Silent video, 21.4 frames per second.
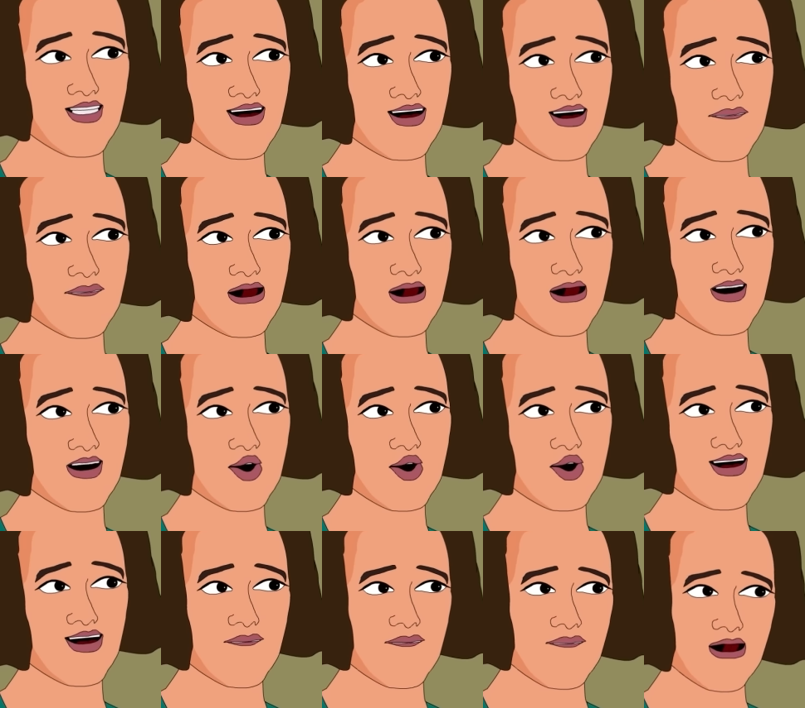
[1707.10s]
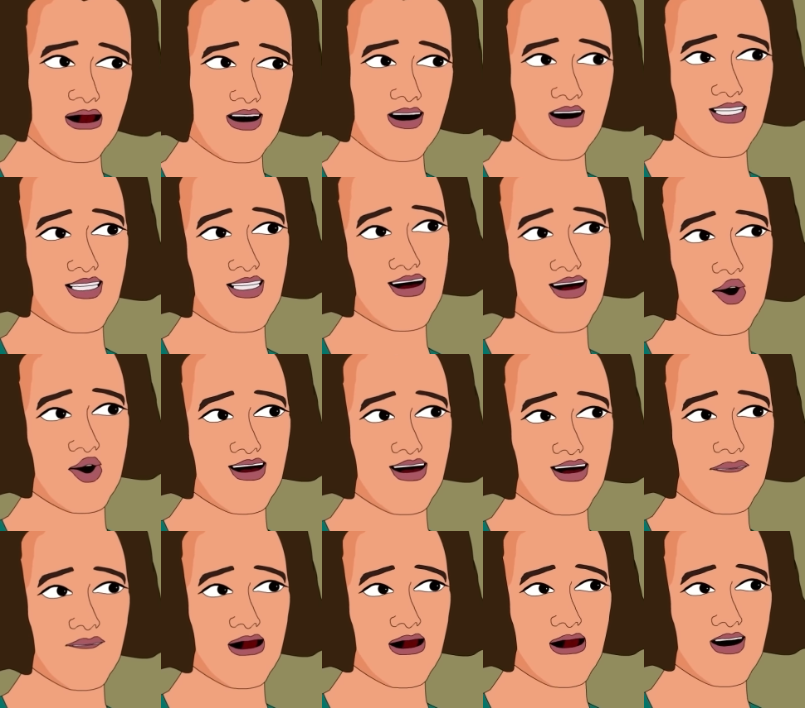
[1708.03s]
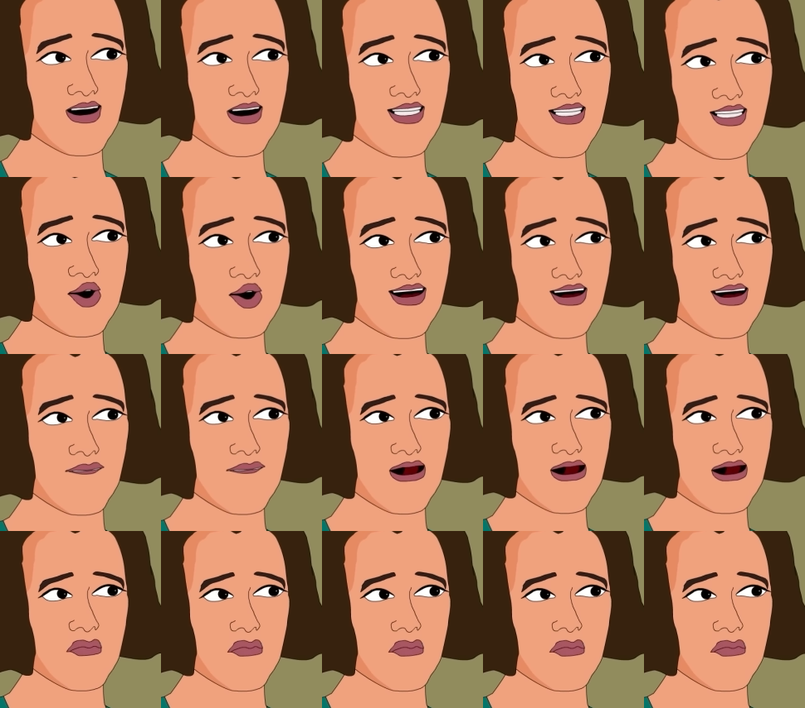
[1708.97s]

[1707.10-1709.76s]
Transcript: and her daughter, my second eldest cousin.